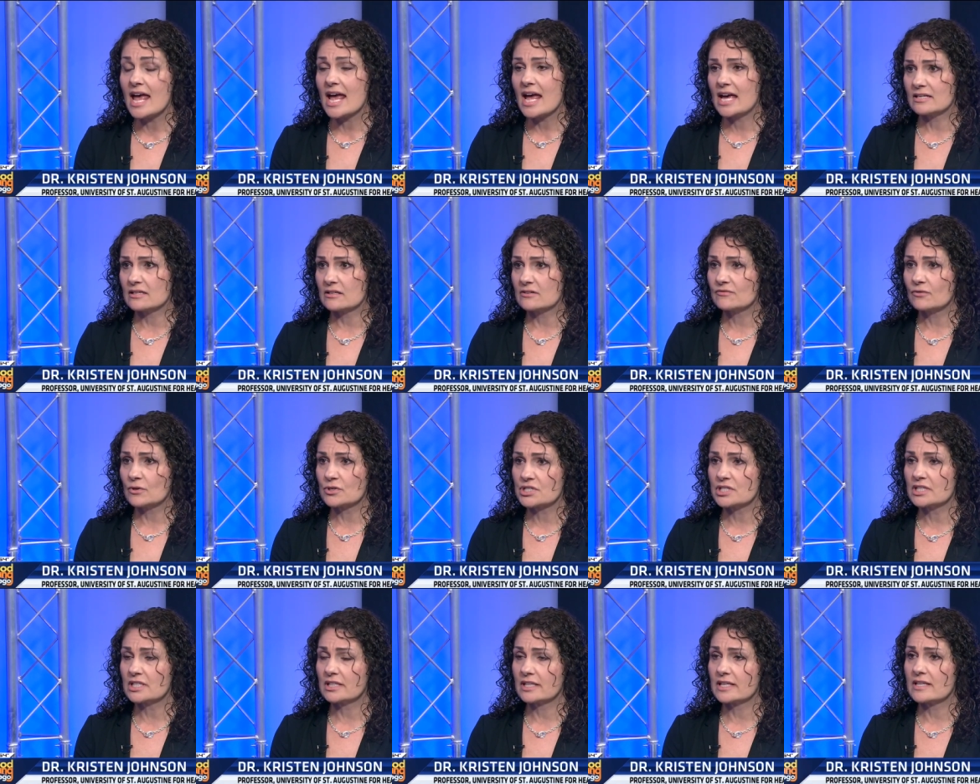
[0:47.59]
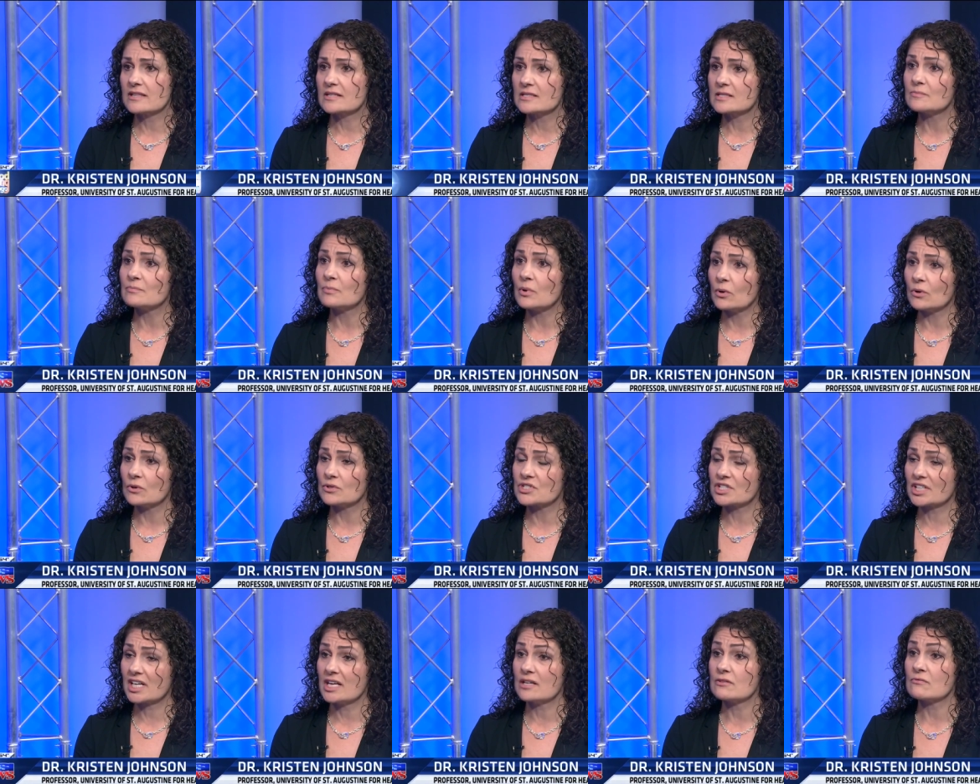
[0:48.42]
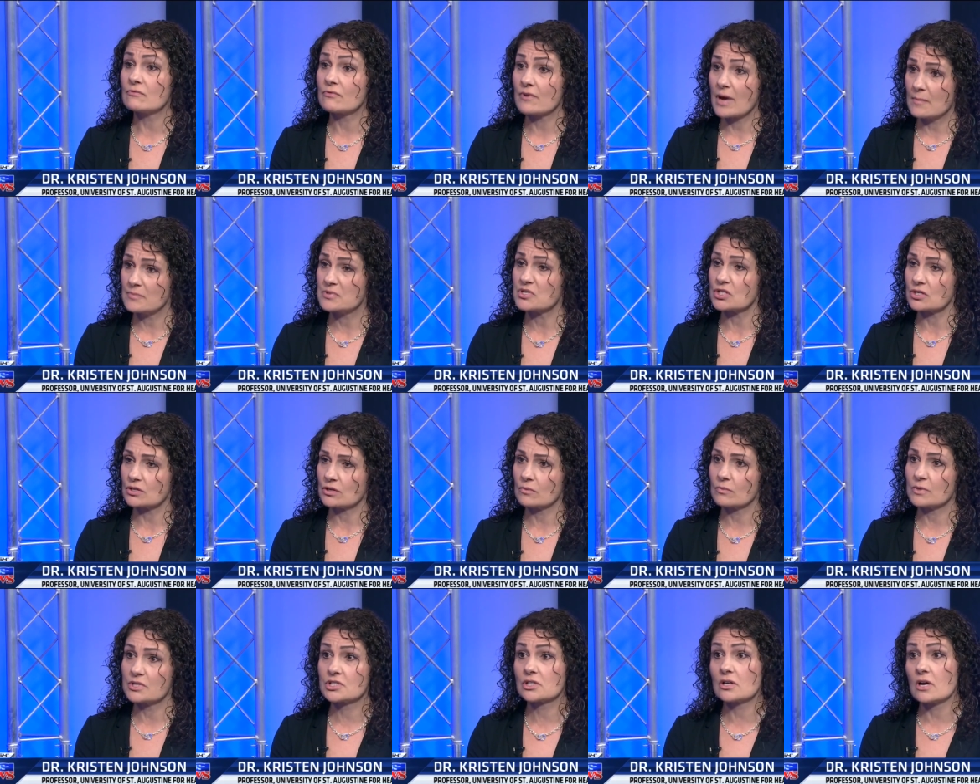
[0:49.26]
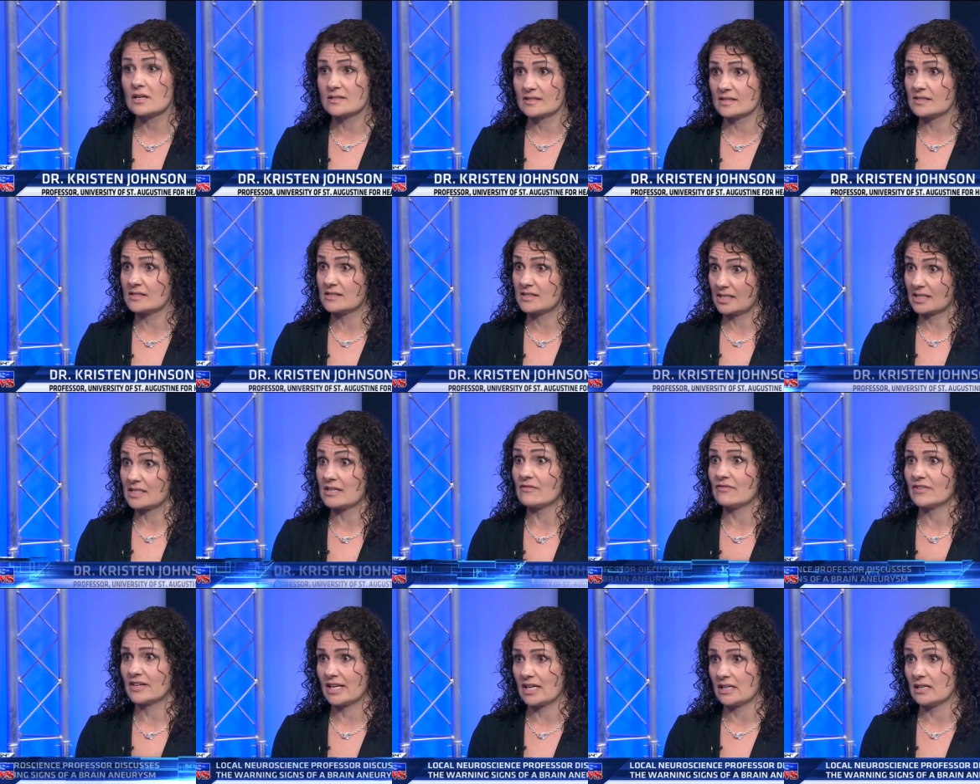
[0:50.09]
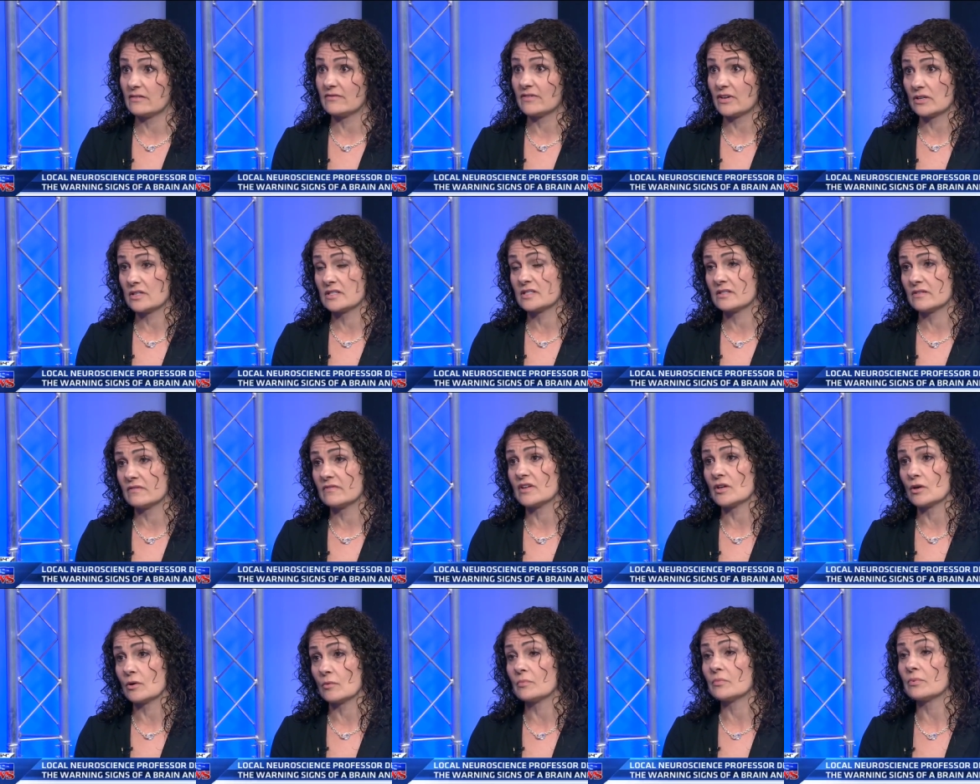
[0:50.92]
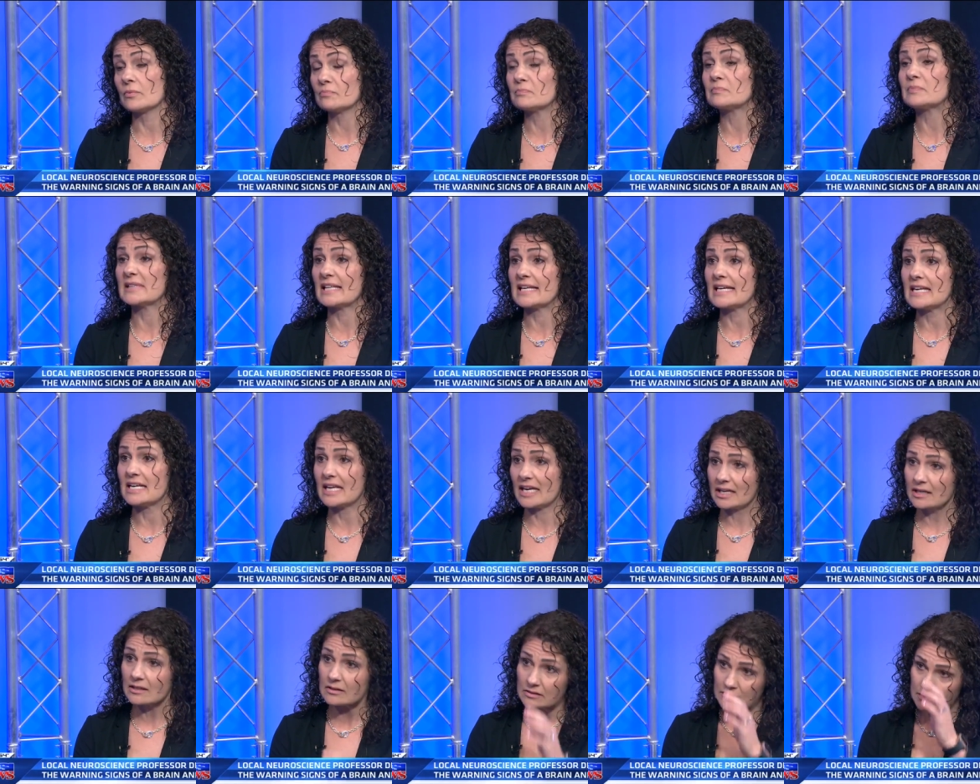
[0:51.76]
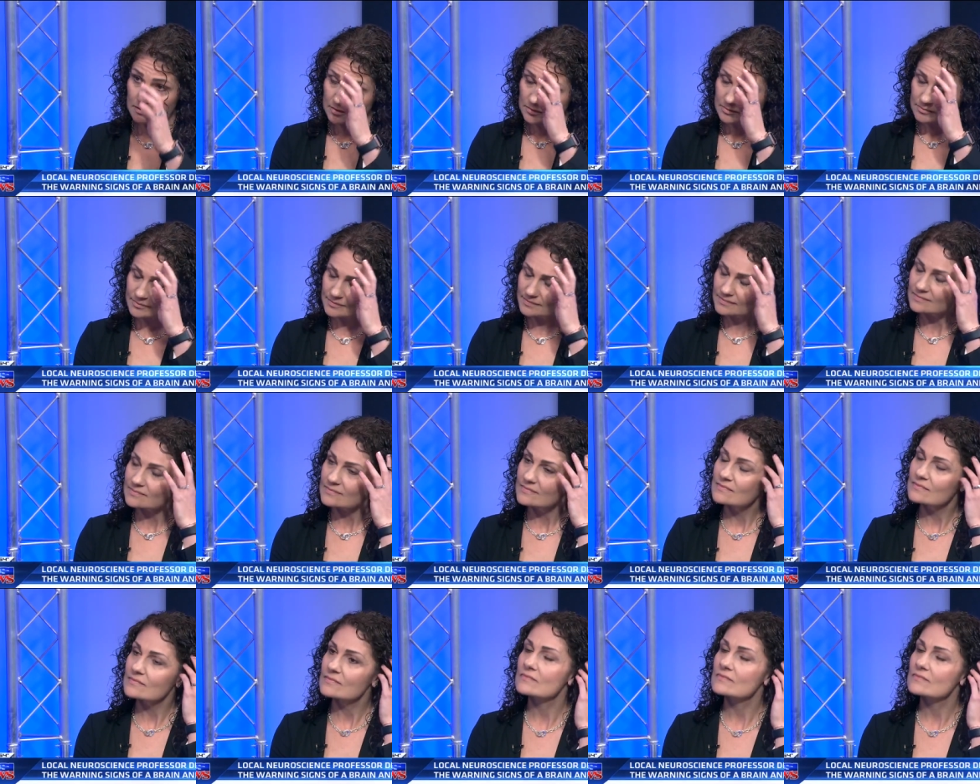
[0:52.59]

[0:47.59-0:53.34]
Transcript: And unfortunately, this bulge can rupture, which causes significant and very severe bleeding. Okay, so could this